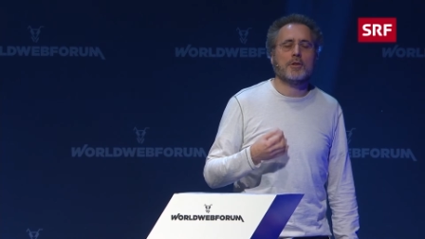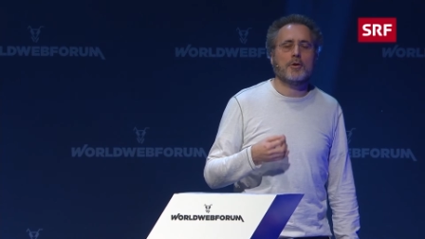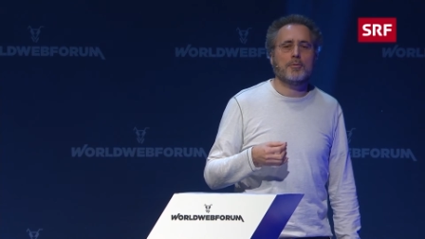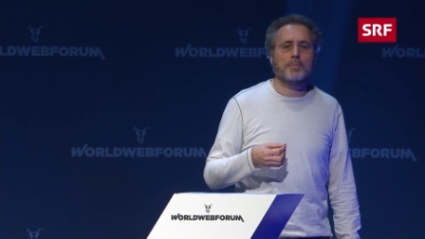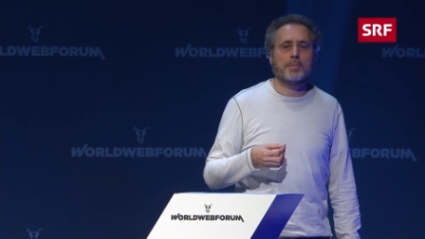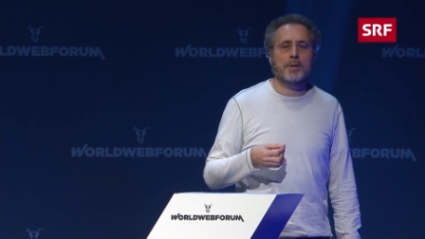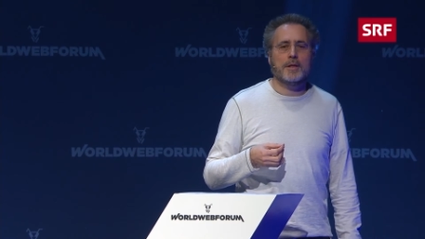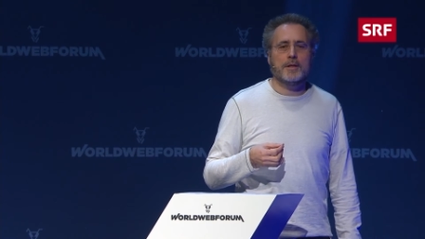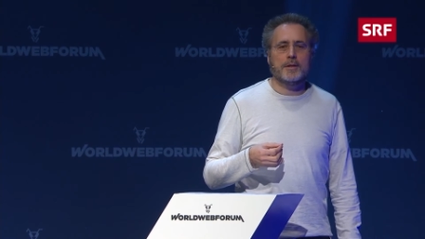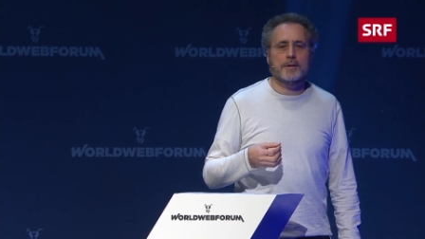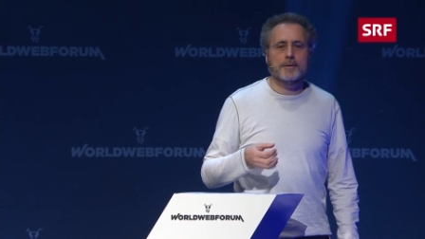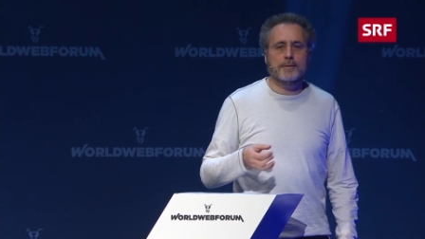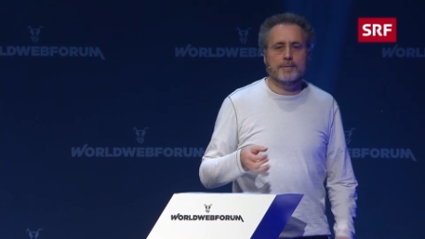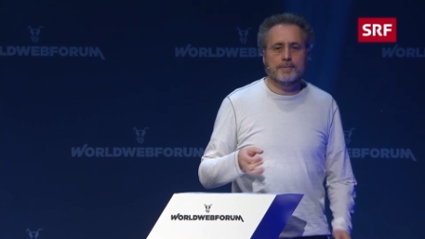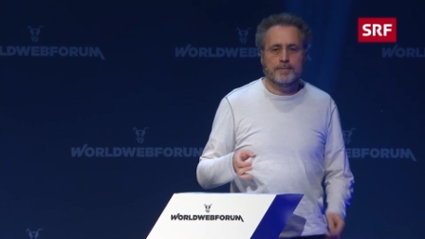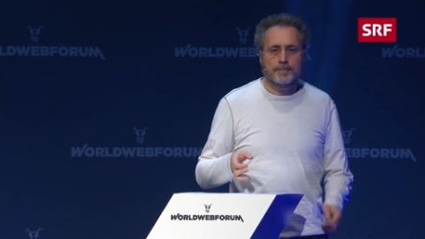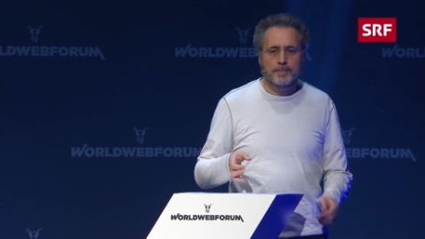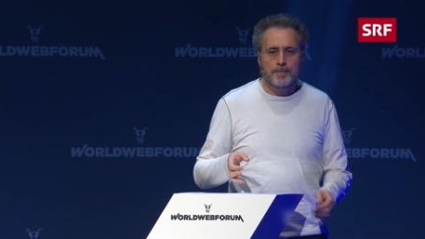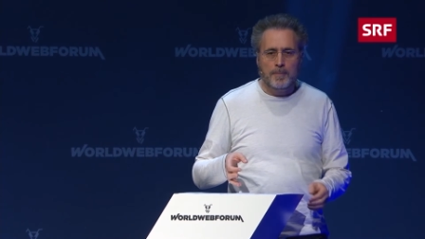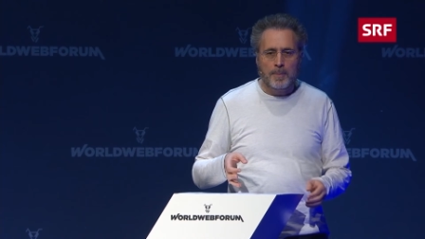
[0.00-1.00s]
Go player.
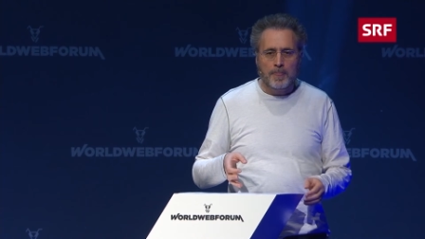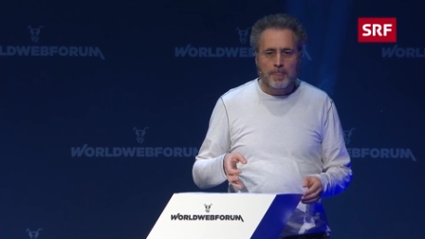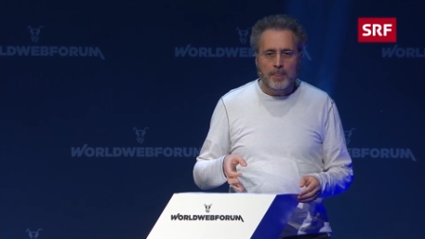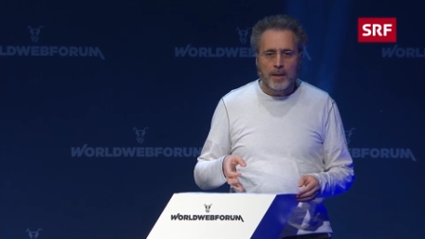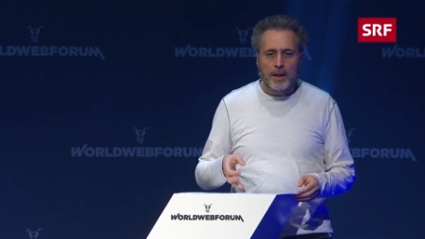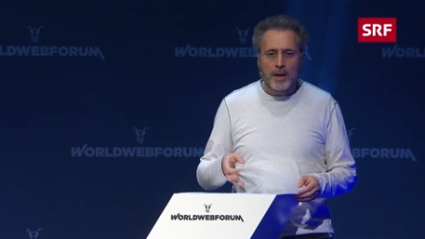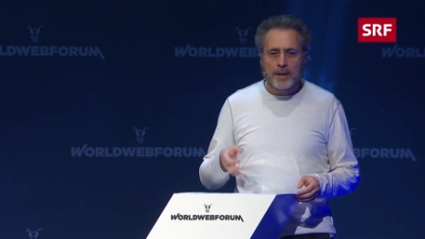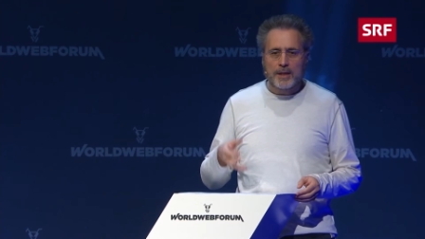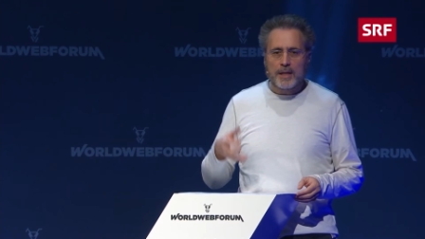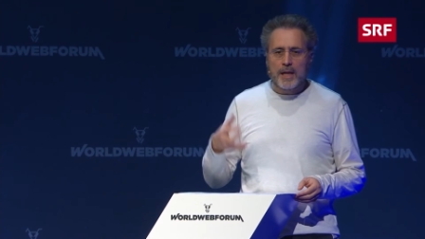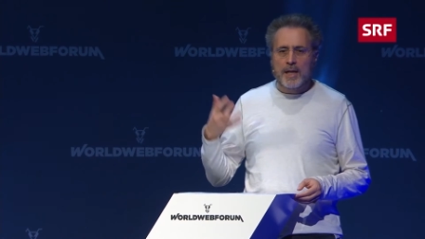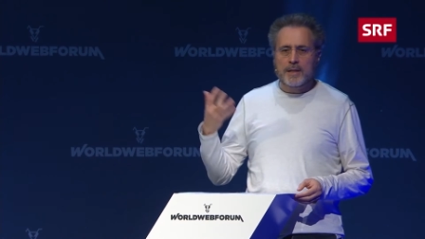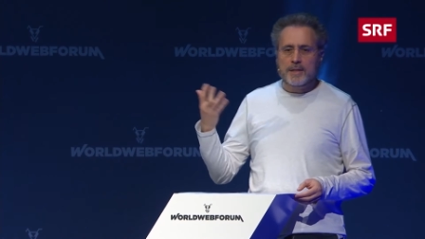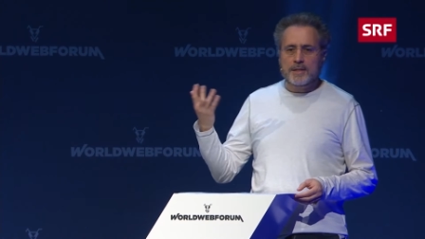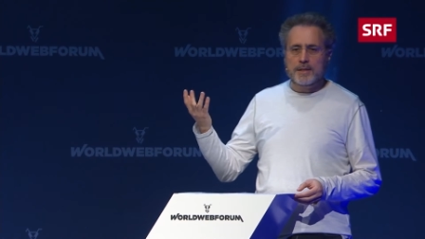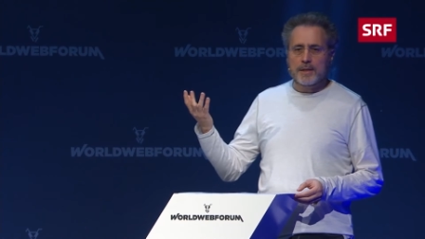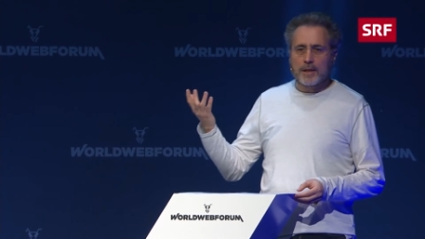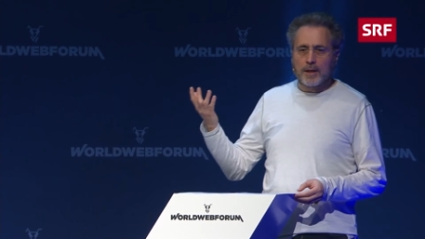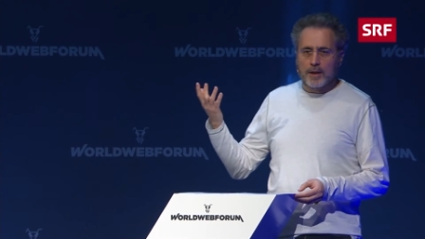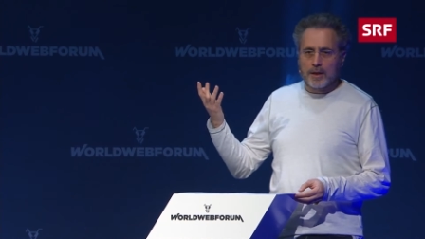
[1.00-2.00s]
And
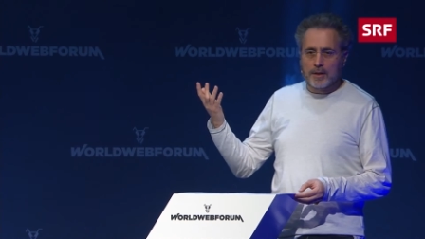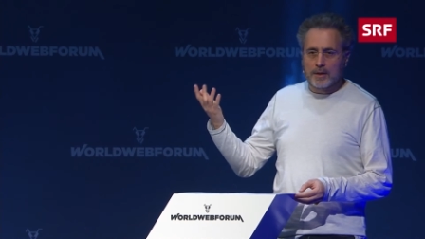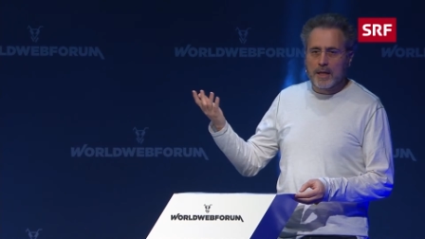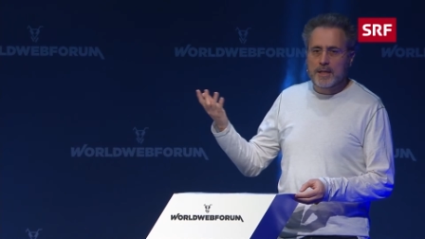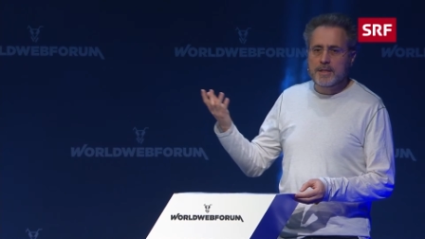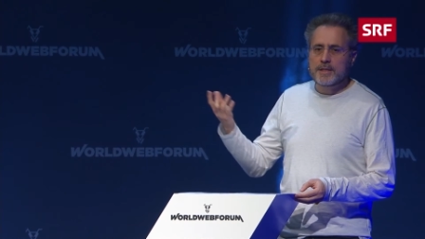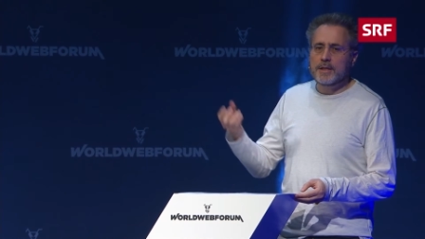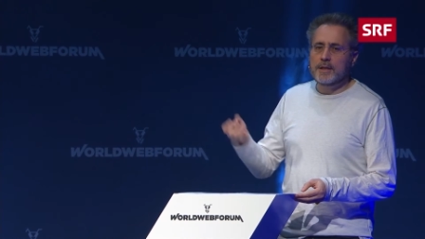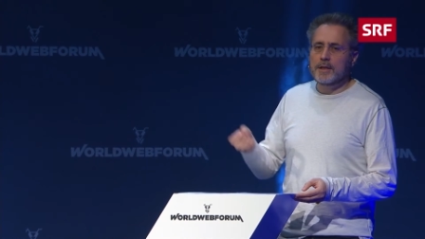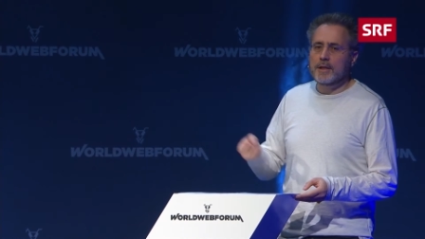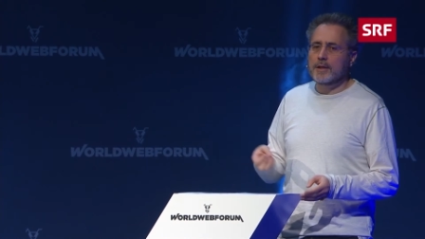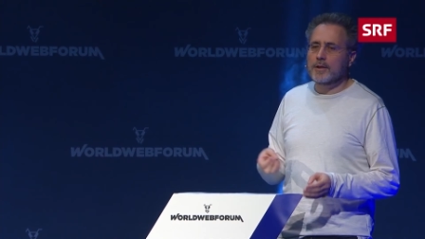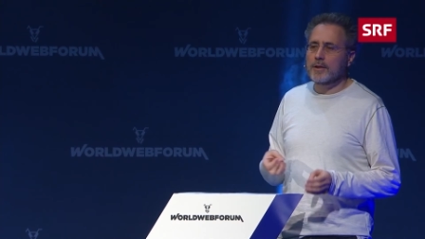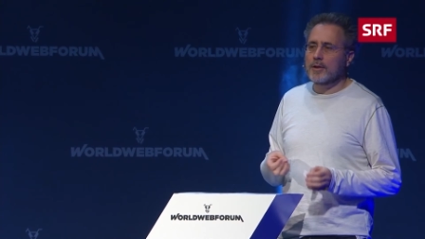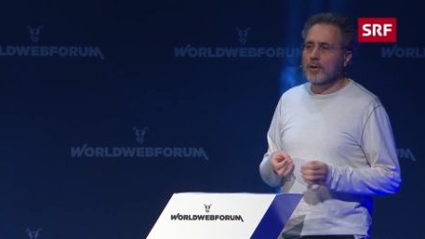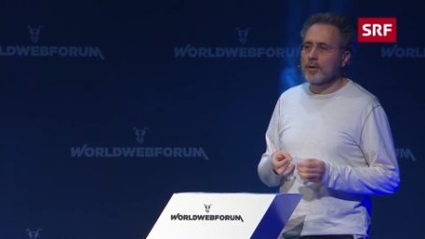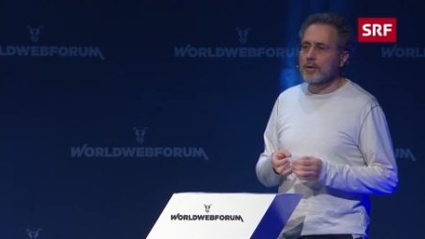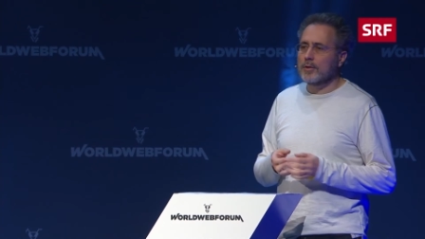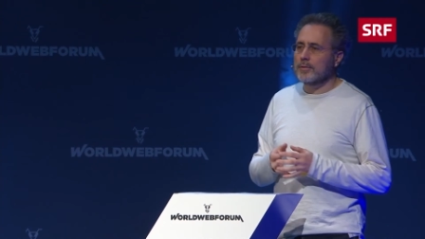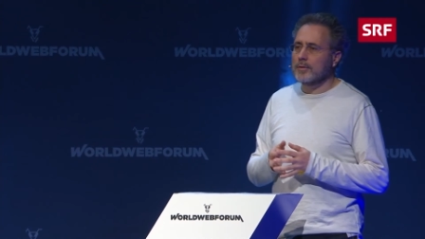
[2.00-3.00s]
yet, uh, less than a year
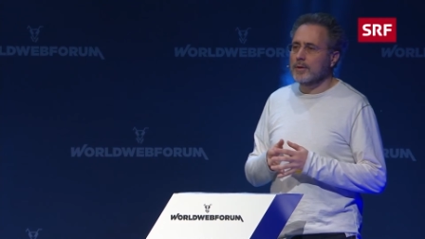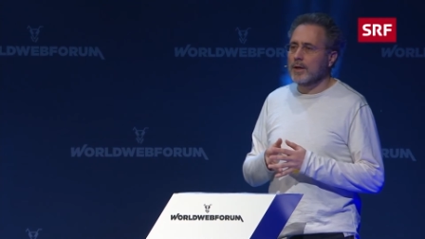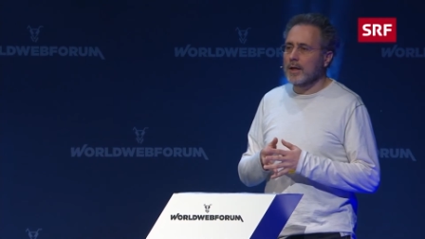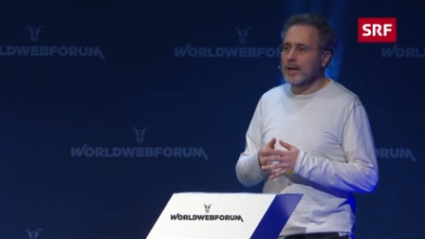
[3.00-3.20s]
ago,